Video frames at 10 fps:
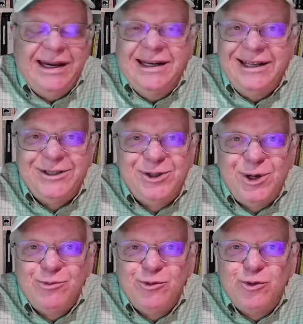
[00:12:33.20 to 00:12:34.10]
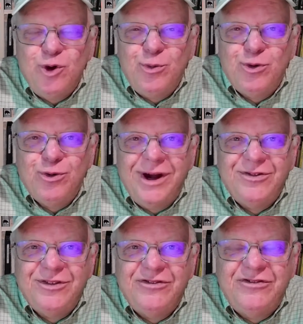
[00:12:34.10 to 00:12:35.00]
He lets them roam
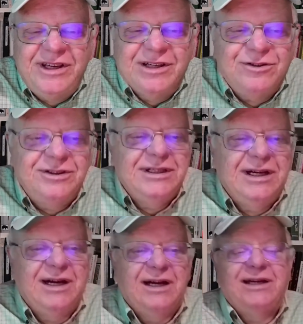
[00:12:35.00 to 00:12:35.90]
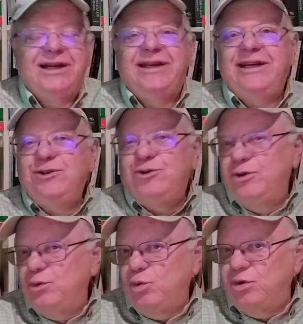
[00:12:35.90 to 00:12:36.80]
around the field and into
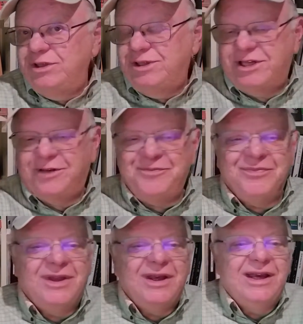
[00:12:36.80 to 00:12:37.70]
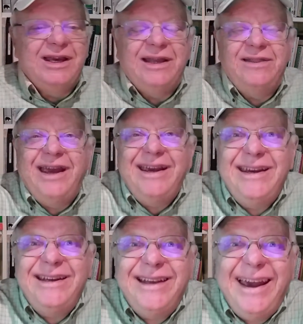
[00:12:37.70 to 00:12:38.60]
the woods. And they
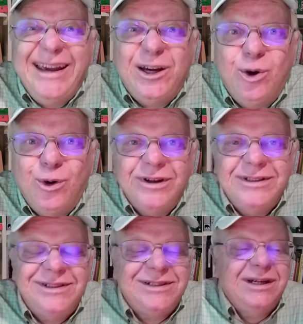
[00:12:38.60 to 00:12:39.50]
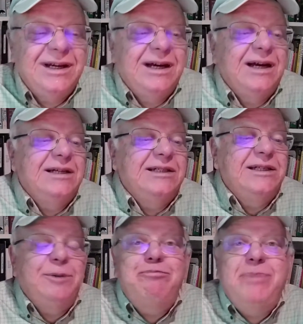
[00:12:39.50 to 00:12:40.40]
eat acorns
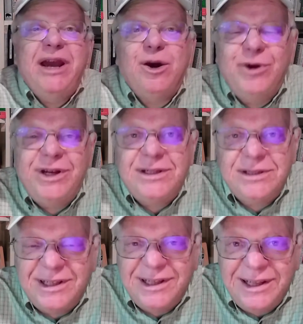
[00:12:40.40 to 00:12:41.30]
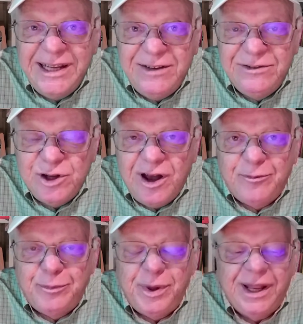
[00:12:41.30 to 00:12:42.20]
and berries and leaves
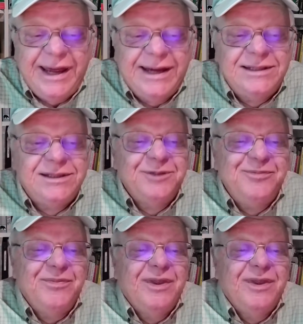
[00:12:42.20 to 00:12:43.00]
off plants.